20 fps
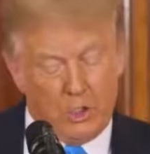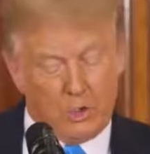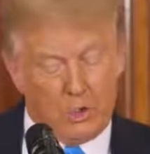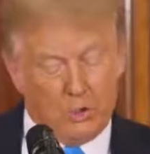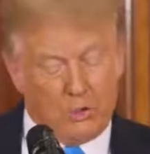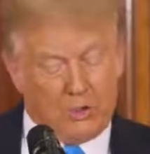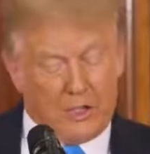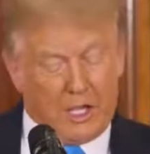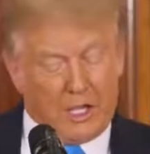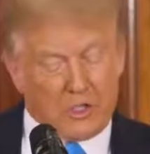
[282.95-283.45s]
In
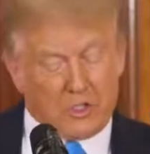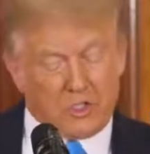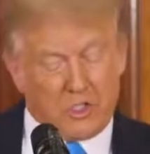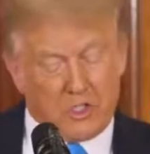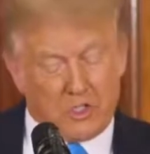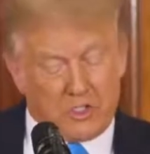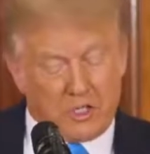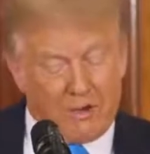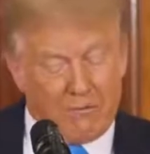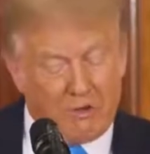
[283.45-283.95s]

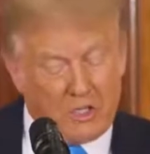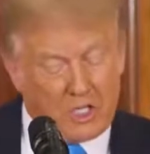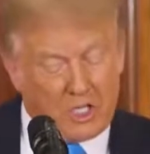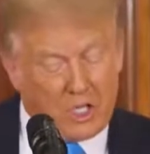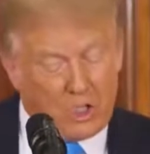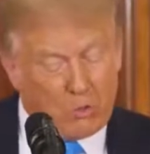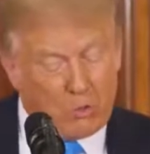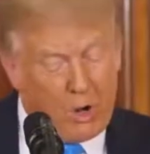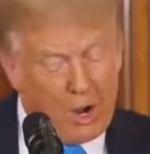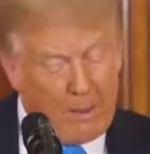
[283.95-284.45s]

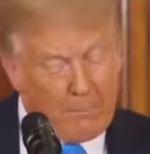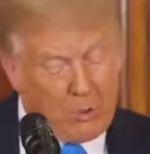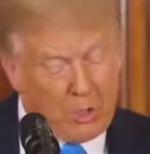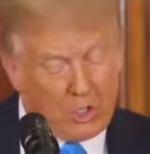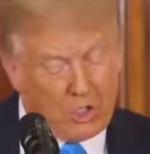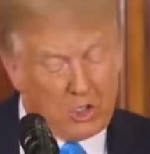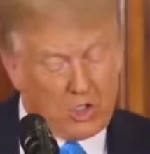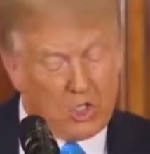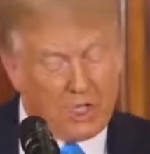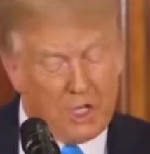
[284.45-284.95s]
2017,
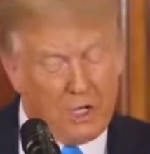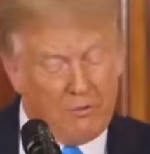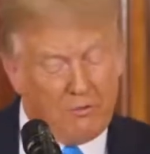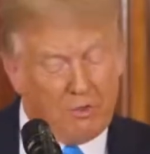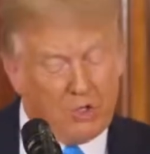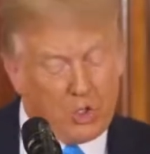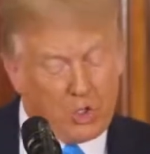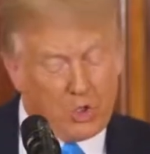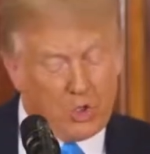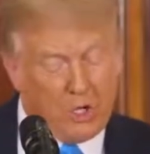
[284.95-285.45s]
Robert
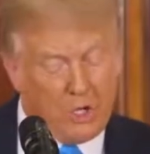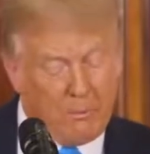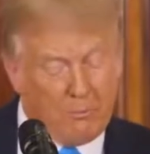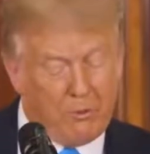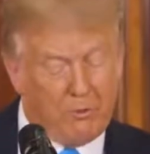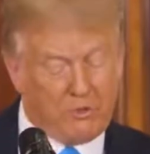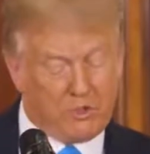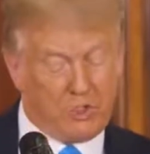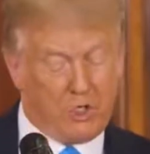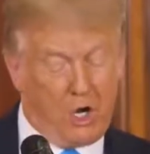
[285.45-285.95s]
achieved the
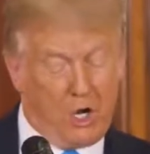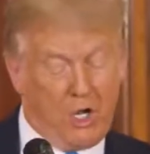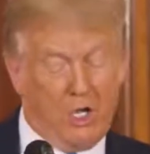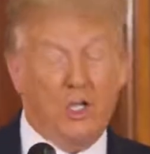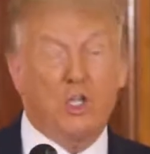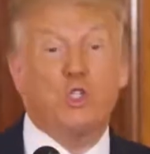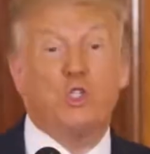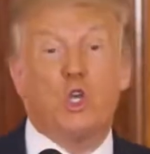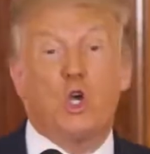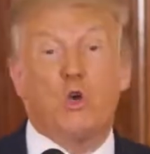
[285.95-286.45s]
dream of
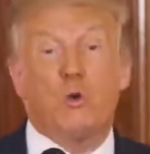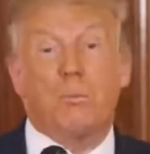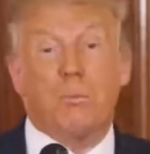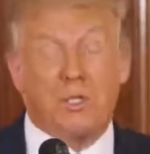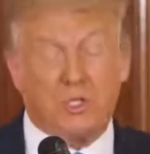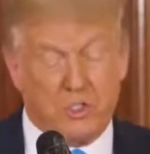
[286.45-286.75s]
starting his own